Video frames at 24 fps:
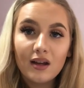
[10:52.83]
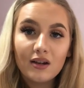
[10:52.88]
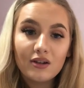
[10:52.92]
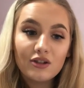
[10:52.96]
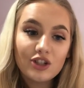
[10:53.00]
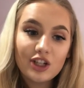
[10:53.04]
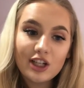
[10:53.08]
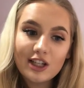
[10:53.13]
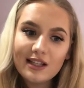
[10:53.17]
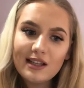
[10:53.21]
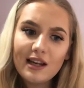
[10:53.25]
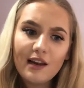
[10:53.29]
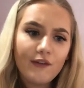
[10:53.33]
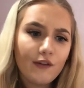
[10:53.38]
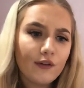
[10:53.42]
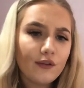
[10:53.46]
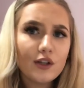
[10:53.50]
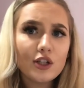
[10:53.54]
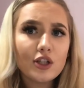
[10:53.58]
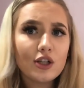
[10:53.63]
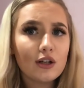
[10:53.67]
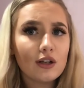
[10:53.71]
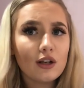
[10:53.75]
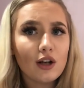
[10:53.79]
just live off your
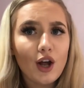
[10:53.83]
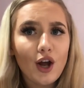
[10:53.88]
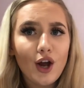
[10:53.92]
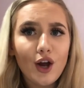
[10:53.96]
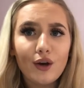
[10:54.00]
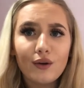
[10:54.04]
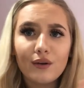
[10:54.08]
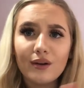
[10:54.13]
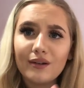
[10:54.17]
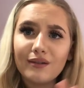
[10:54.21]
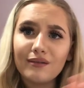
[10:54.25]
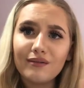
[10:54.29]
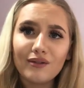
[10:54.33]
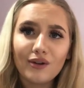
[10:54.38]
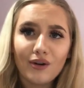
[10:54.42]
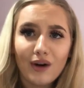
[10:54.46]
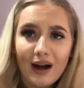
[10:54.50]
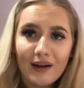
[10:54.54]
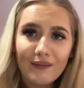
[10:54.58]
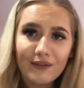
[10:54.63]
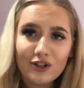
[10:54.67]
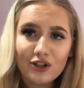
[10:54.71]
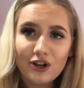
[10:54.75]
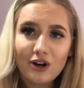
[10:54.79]
student loan and not
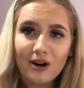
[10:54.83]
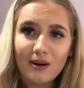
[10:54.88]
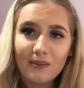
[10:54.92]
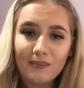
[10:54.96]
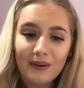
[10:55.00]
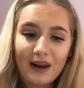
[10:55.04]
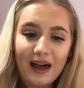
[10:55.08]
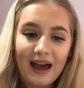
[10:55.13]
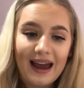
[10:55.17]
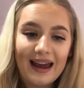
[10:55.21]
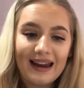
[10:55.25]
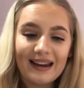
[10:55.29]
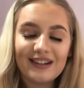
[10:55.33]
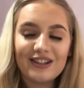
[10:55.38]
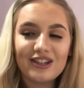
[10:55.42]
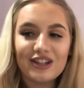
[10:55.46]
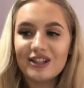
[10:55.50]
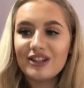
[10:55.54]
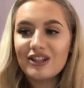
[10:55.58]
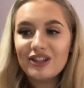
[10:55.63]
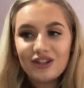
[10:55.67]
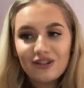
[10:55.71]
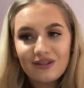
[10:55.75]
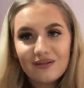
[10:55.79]
have a job. Like,
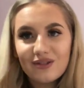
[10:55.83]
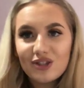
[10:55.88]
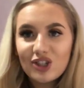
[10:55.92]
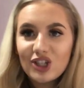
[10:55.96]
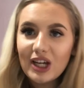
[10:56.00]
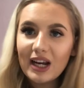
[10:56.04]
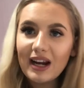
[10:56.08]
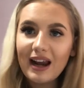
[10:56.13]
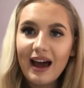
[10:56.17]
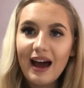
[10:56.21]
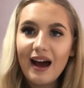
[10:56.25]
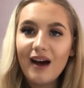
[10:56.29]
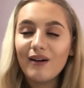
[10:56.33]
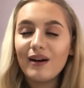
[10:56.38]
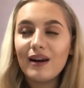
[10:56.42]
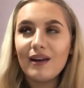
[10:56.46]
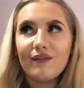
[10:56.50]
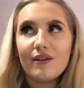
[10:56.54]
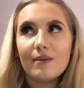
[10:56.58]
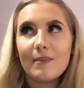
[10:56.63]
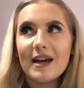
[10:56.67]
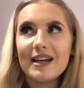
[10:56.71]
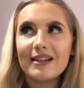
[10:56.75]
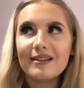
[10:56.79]
just chill out, live
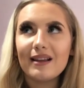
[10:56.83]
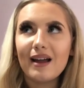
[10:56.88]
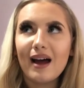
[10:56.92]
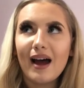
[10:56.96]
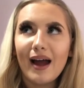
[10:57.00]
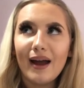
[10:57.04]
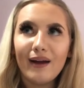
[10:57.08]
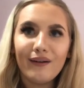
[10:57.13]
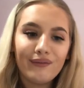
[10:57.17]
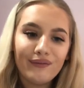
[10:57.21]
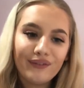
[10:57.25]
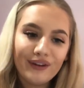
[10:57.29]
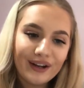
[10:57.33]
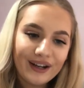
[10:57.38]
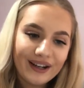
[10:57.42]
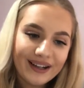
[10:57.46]
your best life.